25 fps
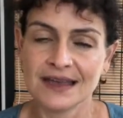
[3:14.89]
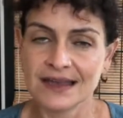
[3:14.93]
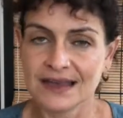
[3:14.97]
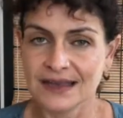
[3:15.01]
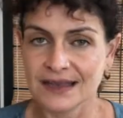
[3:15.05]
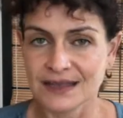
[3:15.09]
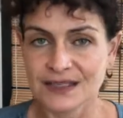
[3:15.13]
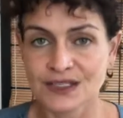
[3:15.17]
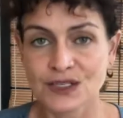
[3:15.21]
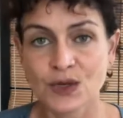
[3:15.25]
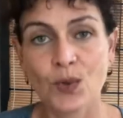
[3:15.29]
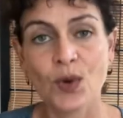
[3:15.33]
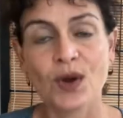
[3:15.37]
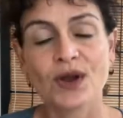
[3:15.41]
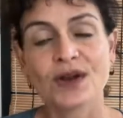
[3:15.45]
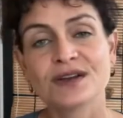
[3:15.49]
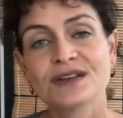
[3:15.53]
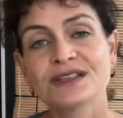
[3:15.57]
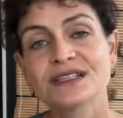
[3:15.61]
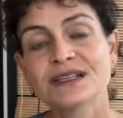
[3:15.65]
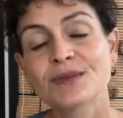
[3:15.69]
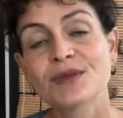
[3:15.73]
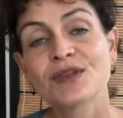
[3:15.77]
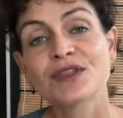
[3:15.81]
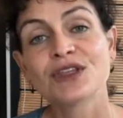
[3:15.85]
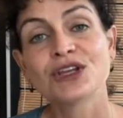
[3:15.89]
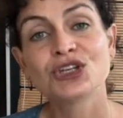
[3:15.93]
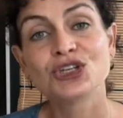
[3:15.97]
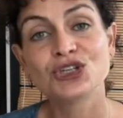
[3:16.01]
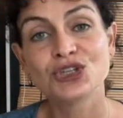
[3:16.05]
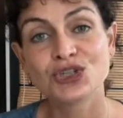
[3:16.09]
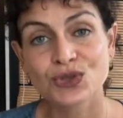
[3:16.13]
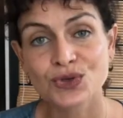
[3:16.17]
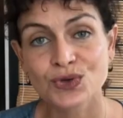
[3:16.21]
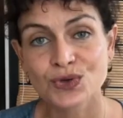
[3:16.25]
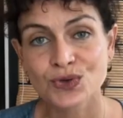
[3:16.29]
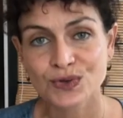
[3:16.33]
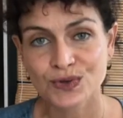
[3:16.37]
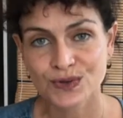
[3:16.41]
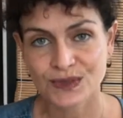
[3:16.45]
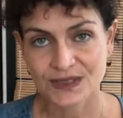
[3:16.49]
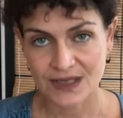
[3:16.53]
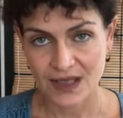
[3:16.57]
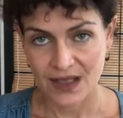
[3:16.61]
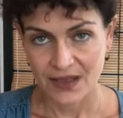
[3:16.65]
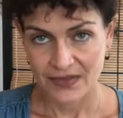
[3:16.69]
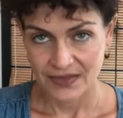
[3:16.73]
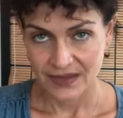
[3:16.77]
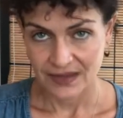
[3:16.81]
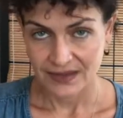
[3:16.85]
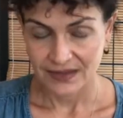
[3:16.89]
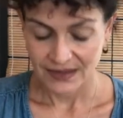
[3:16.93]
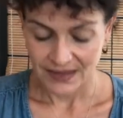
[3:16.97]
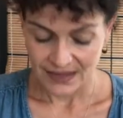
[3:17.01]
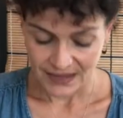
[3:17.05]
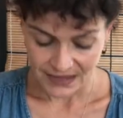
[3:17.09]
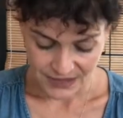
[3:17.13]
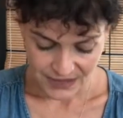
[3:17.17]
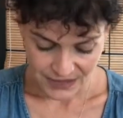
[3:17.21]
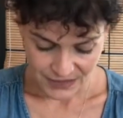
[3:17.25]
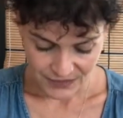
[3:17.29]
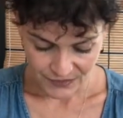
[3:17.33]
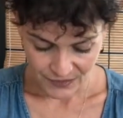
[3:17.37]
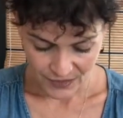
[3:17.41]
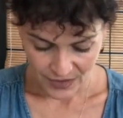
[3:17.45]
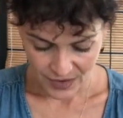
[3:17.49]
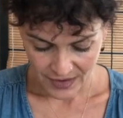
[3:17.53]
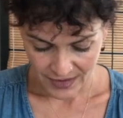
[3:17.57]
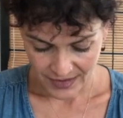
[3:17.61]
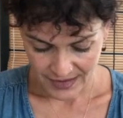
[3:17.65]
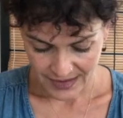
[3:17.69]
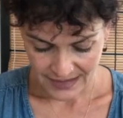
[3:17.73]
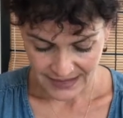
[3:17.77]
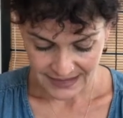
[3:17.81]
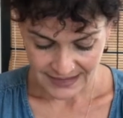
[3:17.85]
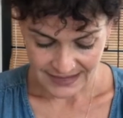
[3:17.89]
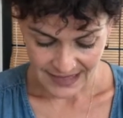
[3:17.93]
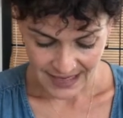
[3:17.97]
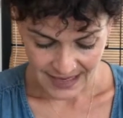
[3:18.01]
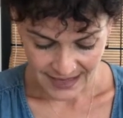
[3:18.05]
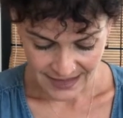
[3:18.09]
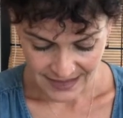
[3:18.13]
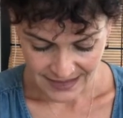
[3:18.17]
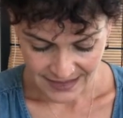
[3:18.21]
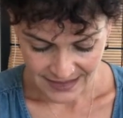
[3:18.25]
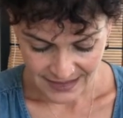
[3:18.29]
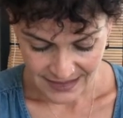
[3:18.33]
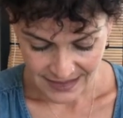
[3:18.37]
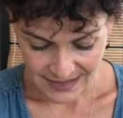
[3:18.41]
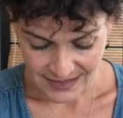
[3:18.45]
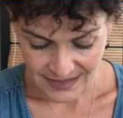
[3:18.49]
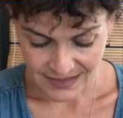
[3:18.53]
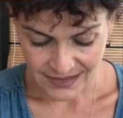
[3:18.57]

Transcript: So what are some of the do's on the list for our anxiety?